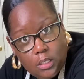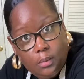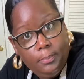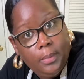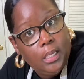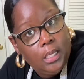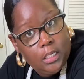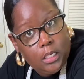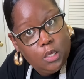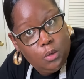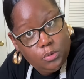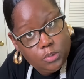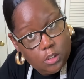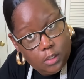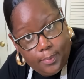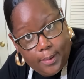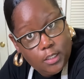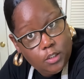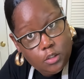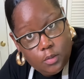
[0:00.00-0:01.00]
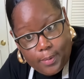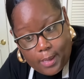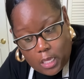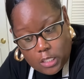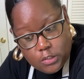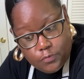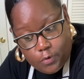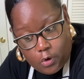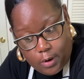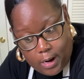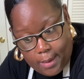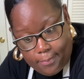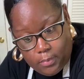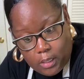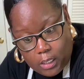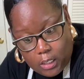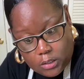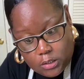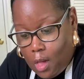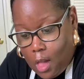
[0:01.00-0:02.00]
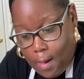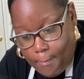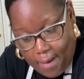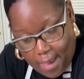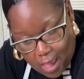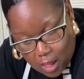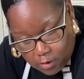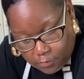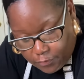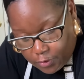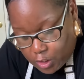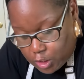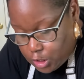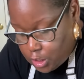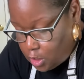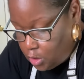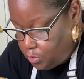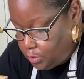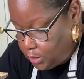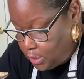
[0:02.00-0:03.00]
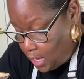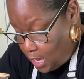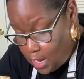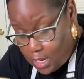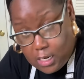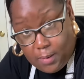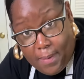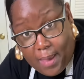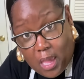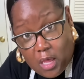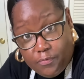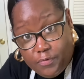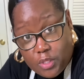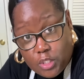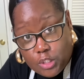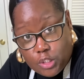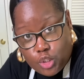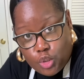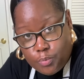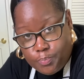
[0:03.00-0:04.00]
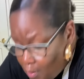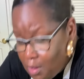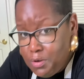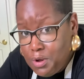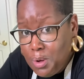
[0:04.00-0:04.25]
But honey, who's gonna pay 2 pounds for crab meat? A pound for the toast and a pound for the soup?